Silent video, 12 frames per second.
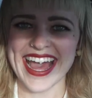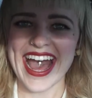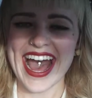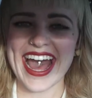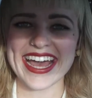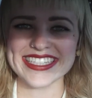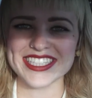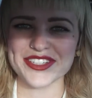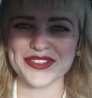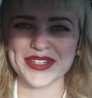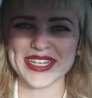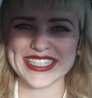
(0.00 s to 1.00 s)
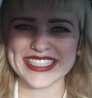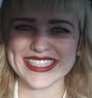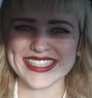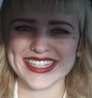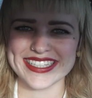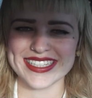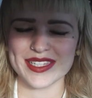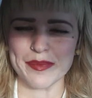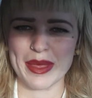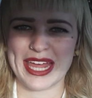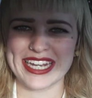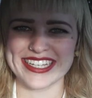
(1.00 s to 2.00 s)
Hi, Joyce. It's
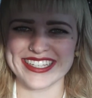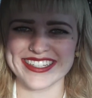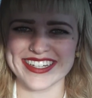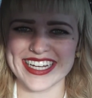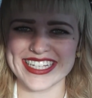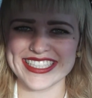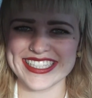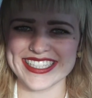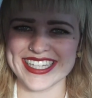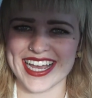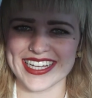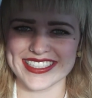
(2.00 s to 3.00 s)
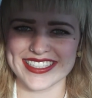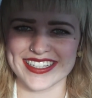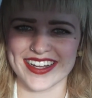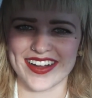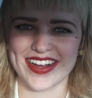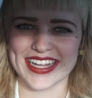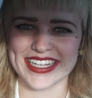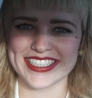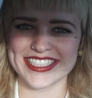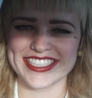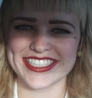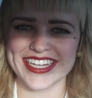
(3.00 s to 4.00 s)
Amanda here at Eastside
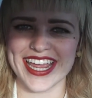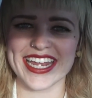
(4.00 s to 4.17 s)
Dodge,